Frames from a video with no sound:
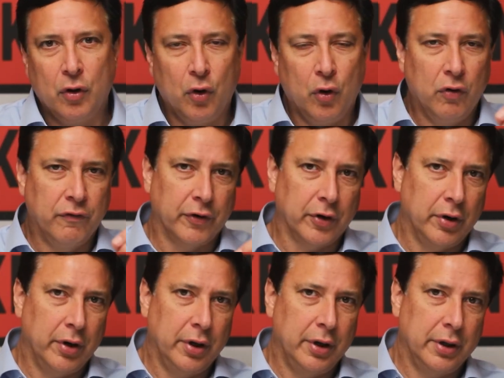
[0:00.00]
over
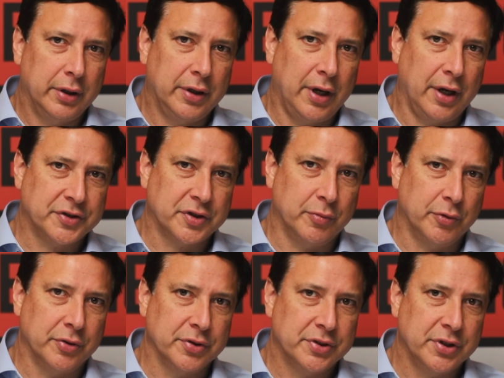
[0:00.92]

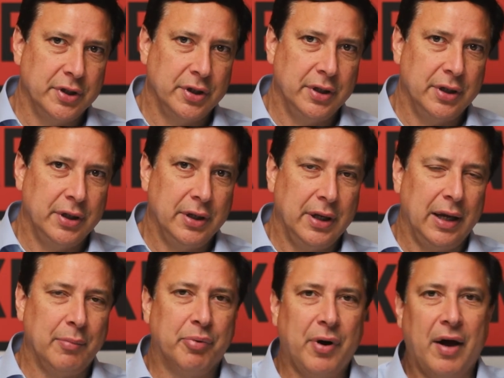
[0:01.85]
customers
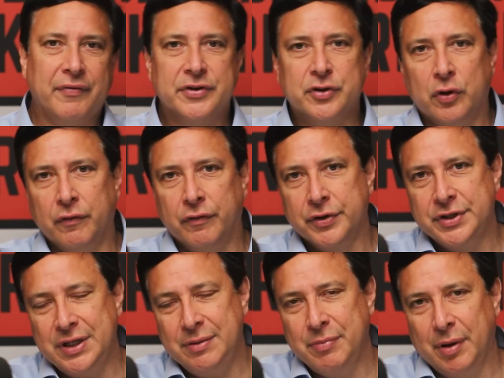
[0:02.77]
and profits over
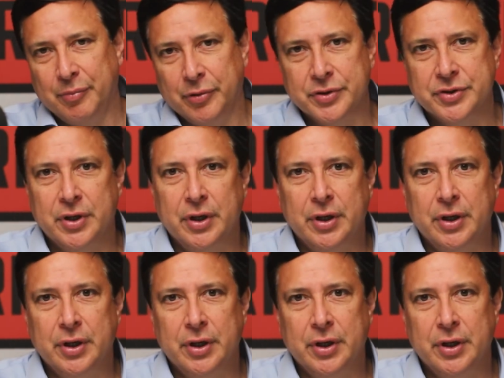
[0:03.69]
team members.